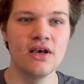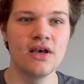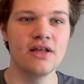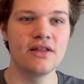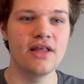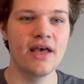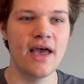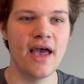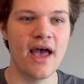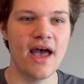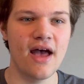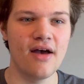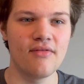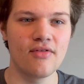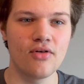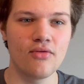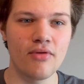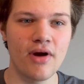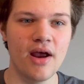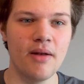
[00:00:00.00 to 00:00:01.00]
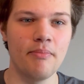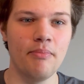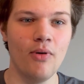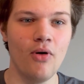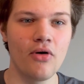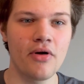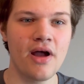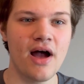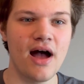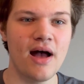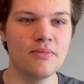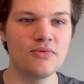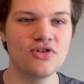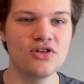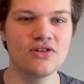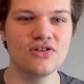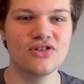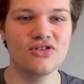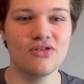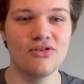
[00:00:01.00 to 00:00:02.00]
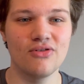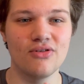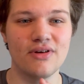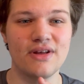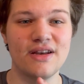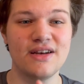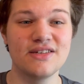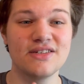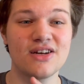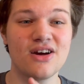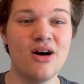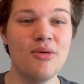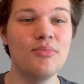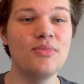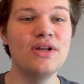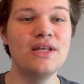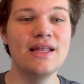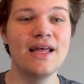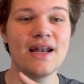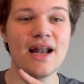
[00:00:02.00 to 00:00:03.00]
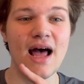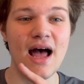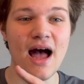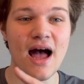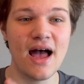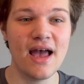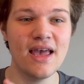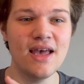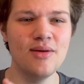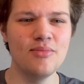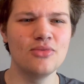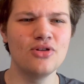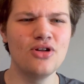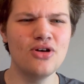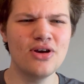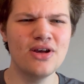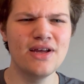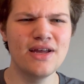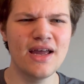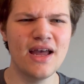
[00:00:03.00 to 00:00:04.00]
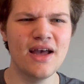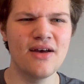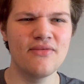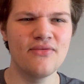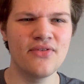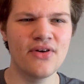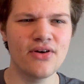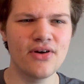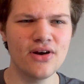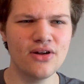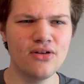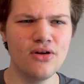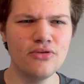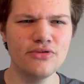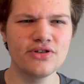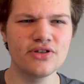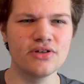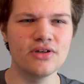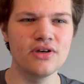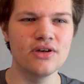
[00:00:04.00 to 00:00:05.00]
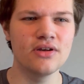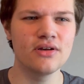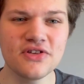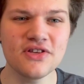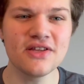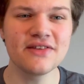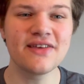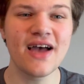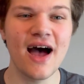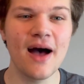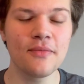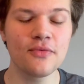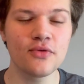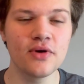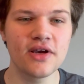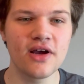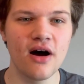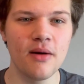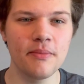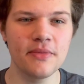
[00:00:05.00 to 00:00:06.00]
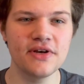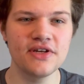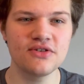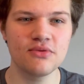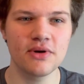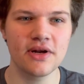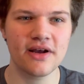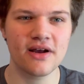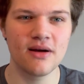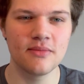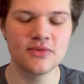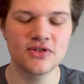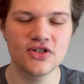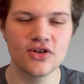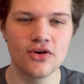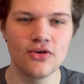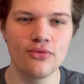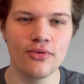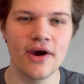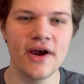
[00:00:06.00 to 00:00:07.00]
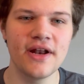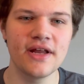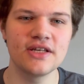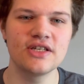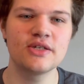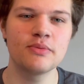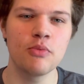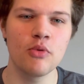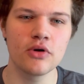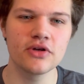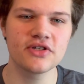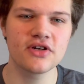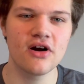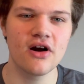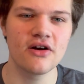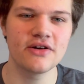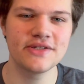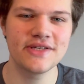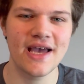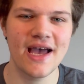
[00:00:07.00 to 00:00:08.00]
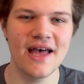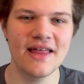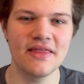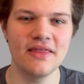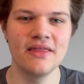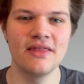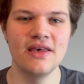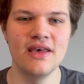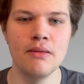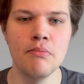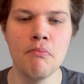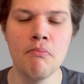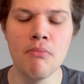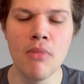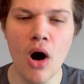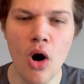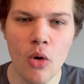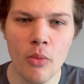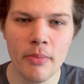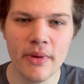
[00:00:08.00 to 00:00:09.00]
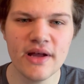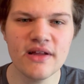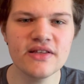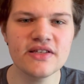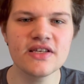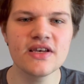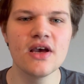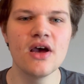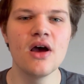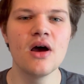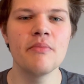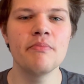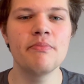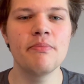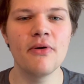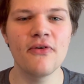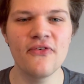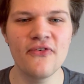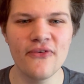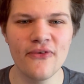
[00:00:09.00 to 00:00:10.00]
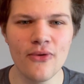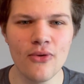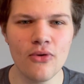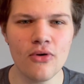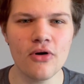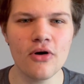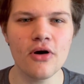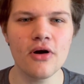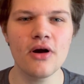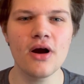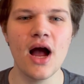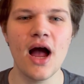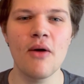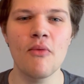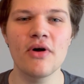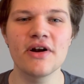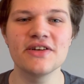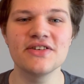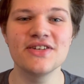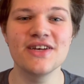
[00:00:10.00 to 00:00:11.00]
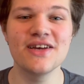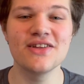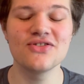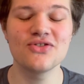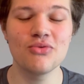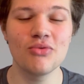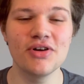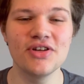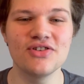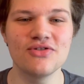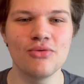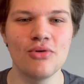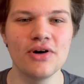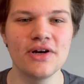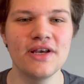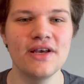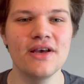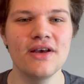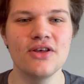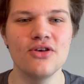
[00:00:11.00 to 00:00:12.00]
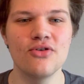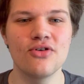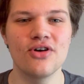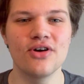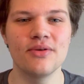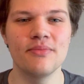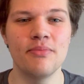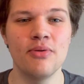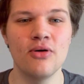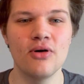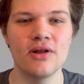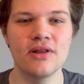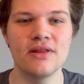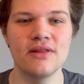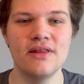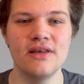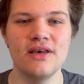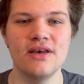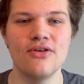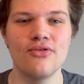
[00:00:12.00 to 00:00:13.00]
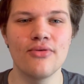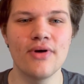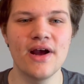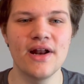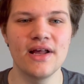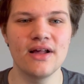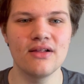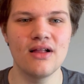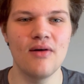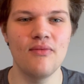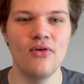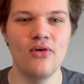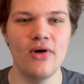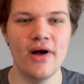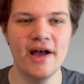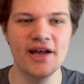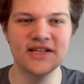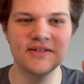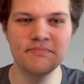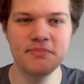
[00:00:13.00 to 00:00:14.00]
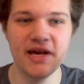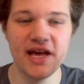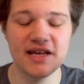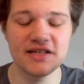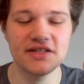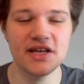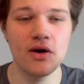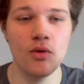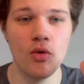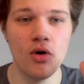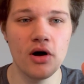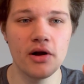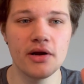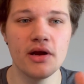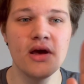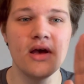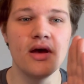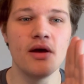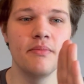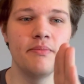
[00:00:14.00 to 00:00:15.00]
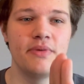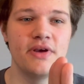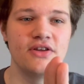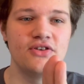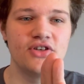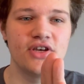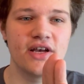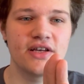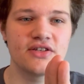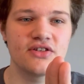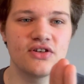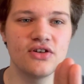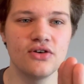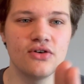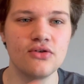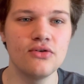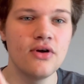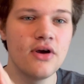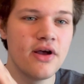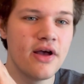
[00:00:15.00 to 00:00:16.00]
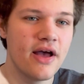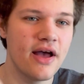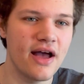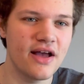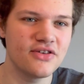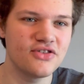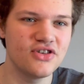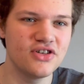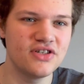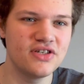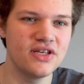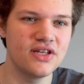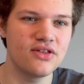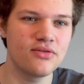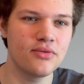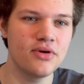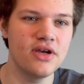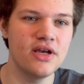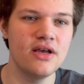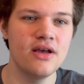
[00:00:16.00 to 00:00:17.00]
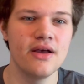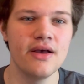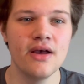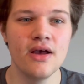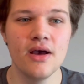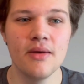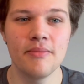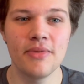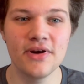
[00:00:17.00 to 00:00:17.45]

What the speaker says: They have great bulk options, so it is a company that I am looking at very closely. Those are the top 3 companies when it comes to grading sports cards at the moment. Before, I want to say in 2020, you could put the grading level as PSA 1, BGS 2, SGC 3.